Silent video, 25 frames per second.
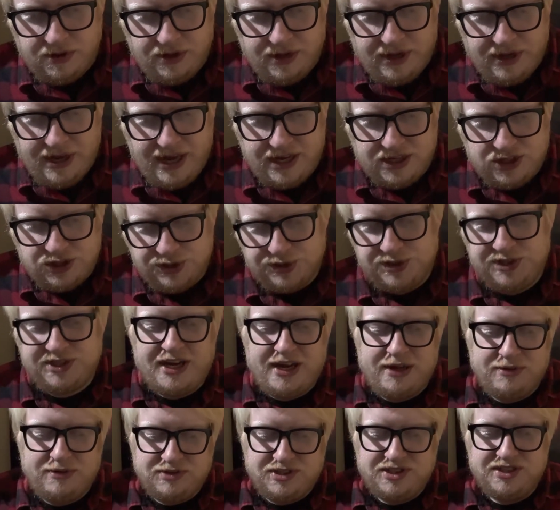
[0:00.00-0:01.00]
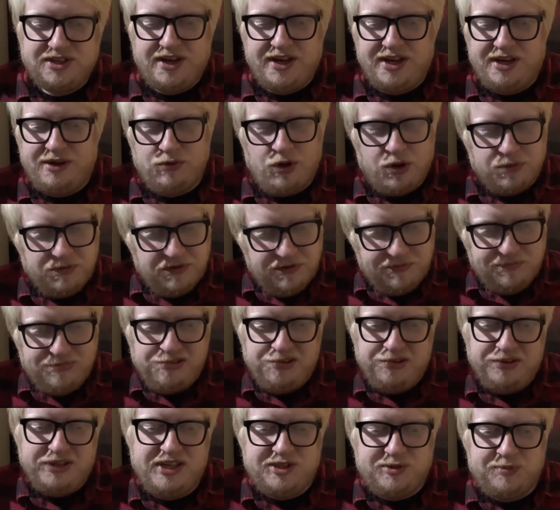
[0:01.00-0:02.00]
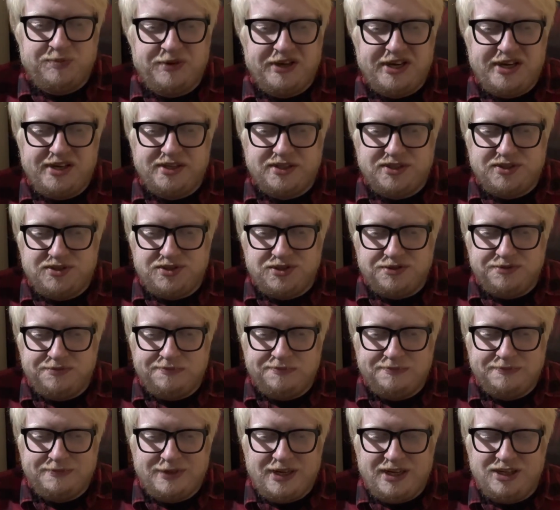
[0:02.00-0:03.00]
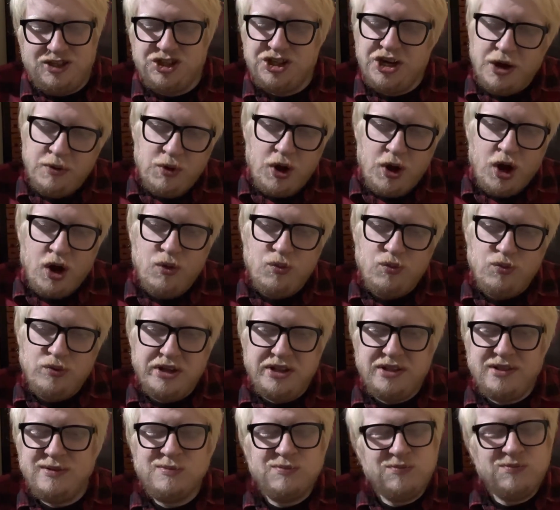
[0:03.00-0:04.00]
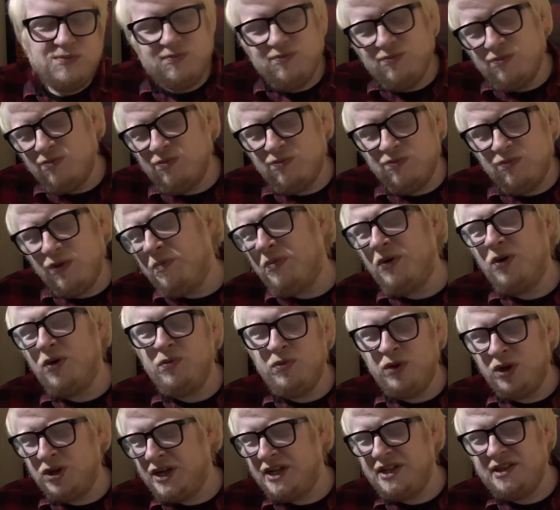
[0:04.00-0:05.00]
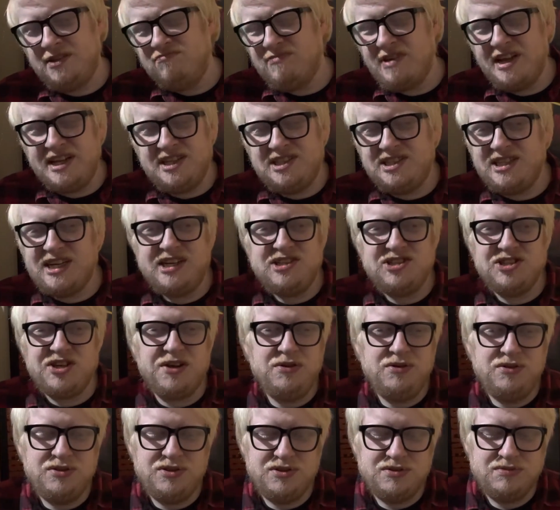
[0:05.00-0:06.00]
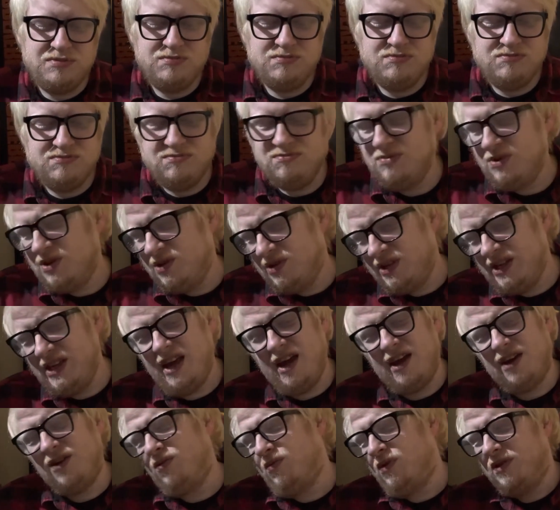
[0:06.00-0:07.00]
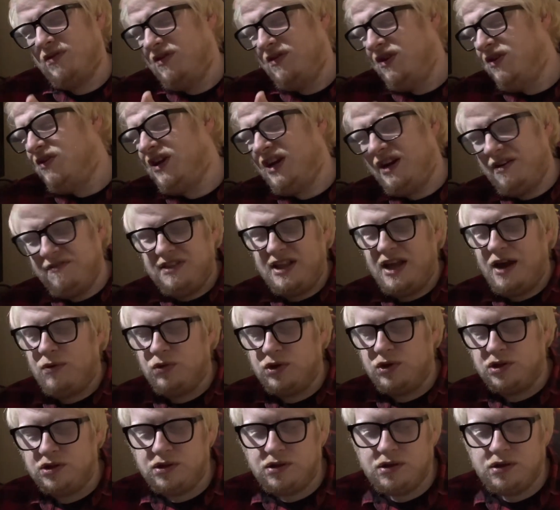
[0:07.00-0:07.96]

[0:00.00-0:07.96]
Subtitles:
It just sounds like, well, we've brewed these beers, and you know what? We'll put one in Tesco's. Well, yeah, go on. You can have that one.